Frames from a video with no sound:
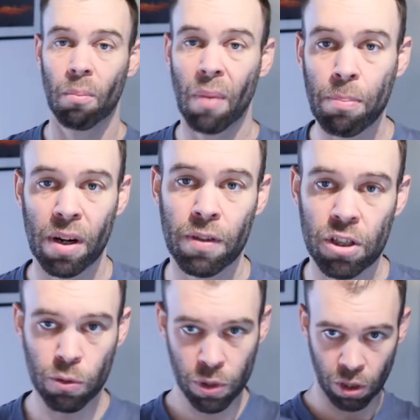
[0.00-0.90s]
My
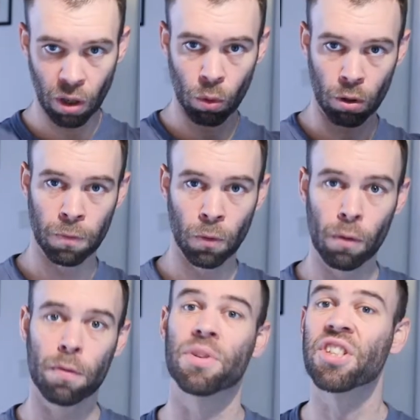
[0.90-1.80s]
previous shoe was a Go Walk
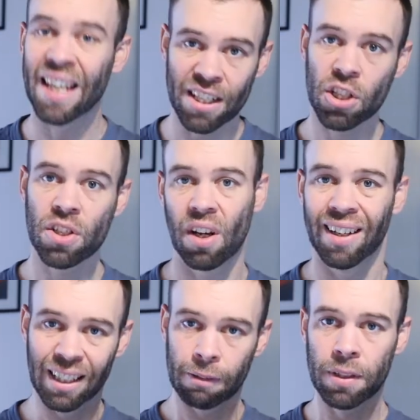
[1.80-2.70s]
4 from Skechers.
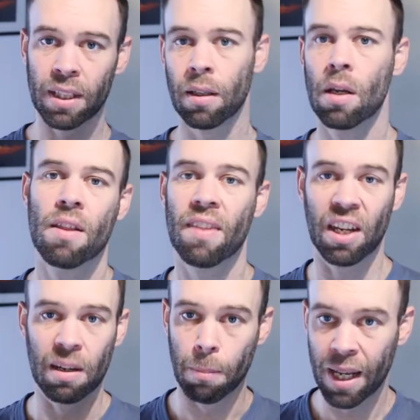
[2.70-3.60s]
I loved it. They
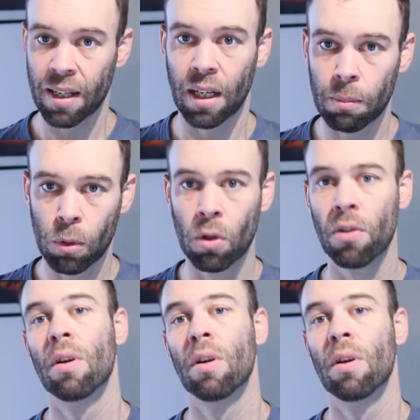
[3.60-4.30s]
didn't make it anymore.